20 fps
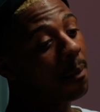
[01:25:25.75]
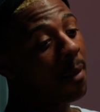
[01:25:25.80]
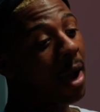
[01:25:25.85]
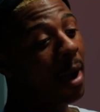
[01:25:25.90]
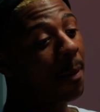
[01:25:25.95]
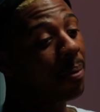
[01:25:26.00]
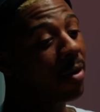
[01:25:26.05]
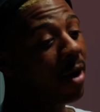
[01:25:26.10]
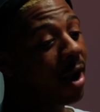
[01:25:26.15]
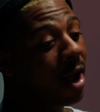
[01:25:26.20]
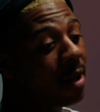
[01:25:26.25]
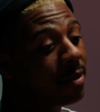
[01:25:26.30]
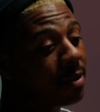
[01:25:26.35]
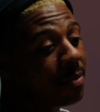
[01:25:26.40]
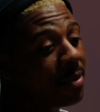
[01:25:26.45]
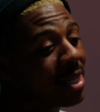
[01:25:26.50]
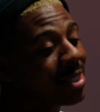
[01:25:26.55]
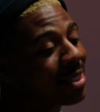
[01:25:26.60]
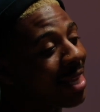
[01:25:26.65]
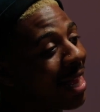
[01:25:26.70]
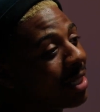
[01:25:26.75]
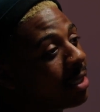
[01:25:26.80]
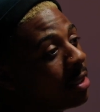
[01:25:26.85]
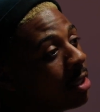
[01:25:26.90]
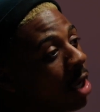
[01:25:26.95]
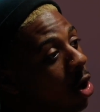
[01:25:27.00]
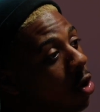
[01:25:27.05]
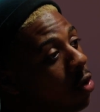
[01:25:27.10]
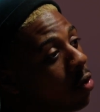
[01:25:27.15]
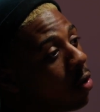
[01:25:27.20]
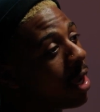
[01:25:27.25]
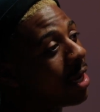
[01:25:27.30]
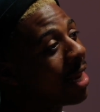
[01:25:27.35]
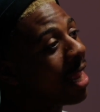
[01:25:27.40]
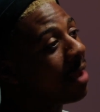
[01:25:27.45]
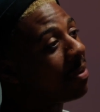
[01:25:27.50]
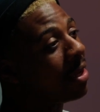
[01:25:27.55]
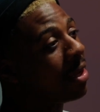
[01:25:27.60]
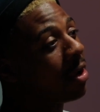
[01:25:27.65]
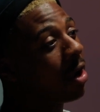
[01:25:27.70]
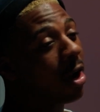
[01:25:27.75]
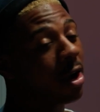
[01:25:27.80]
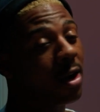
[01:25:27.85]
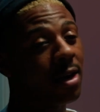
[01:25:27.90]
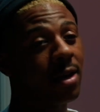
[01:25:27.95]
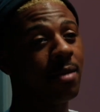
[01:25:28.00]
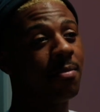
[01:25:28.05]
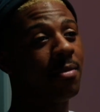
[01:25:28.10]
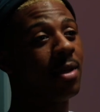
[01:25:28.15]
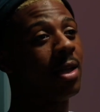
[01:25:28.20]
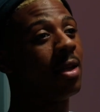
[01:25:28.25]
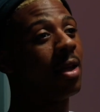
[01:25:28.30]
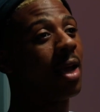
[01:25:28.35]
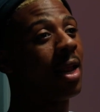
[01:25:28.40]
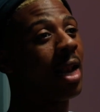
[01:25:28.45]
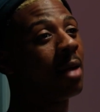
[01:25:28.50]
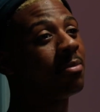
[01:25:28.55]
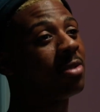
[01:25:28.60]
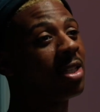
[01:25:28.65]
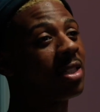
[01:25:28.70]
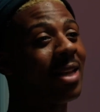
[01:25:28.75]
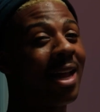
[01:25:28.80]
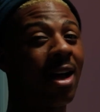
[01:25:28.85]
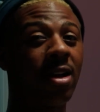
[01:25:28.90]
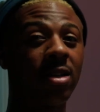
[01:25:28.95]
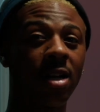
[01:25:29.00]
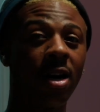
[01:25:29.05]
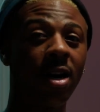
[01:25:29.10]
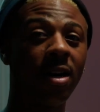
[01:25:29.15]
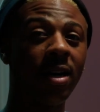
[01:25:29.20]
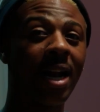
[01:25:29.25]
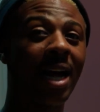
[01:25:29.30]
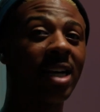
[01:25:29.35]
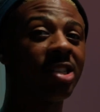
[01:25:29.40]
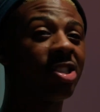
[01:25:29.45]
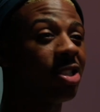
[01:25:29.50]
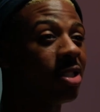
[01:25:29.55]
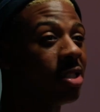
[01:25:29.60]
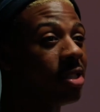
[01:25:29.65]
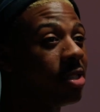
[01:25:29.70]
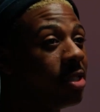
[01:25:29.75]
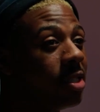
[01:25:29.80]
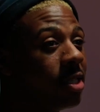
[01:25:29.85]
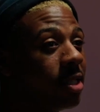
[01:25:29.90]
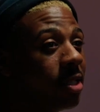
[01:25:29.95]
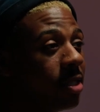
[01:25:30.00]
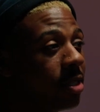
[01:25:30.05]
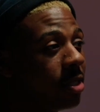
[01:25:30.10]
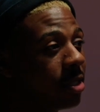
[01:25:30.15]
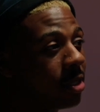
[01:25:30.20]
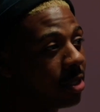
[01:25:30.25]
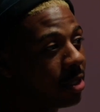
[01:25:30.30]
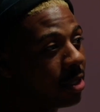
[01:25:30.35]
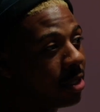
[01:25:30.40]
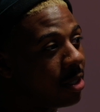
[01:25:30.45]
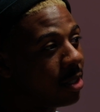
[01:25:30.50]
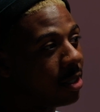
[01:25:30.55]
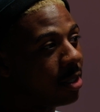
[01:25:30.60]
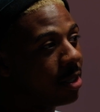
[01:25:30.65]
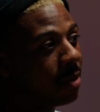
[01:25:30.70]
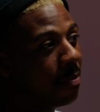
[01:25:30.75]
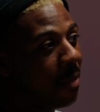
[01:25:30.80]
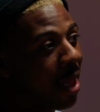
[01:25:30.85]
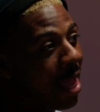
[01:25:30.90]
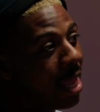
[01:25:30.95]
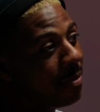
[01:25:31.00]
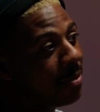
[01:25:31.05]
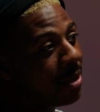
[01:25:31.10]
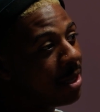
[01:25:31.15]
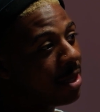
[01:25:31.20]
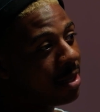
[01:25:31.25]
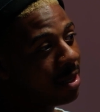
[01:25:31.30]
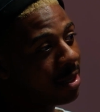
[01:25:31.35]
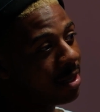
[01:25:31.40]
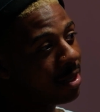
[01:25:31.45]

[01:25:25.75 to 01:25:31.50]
My problem is I don't, and that be hurting me. And I'm just now learning I should. Maybe.